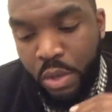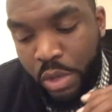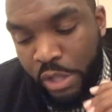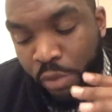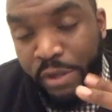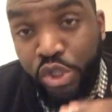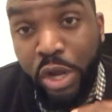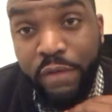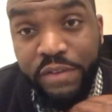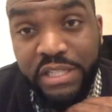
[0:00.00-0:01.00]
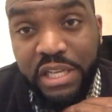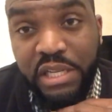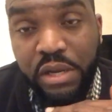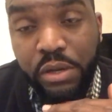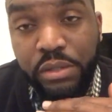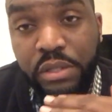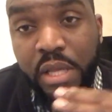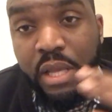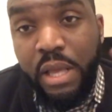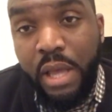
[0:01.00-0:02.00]
You've been trucking for 10 years.
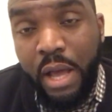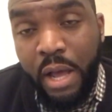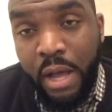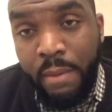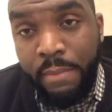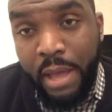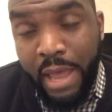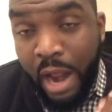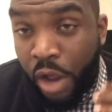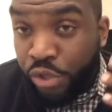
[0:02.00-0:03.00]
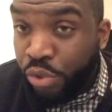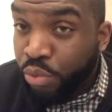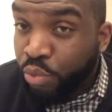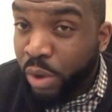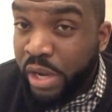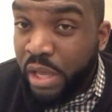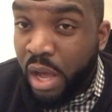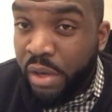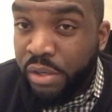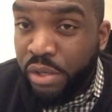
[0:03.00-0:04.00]
Are you running
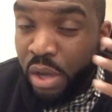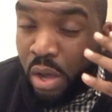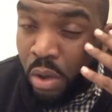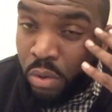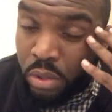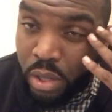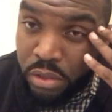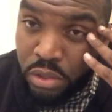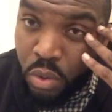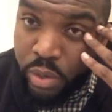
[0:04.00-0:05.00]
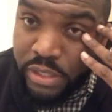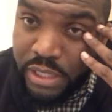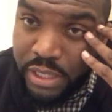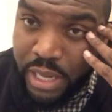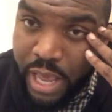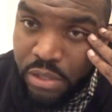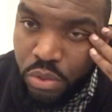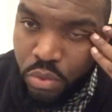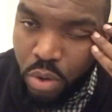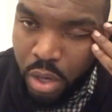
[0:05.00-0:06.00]
under your own authority and
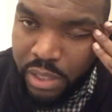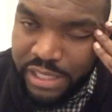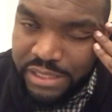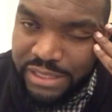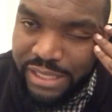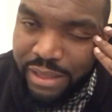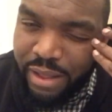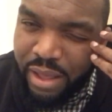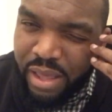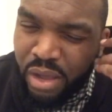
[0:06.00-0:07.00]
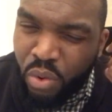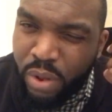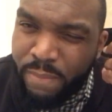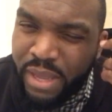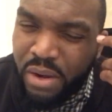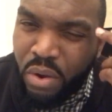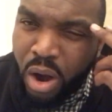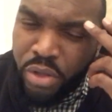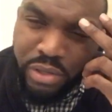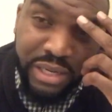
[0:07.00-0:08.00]
you are leasing equipment, or
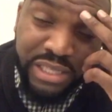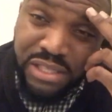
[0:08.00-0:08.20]
are you leased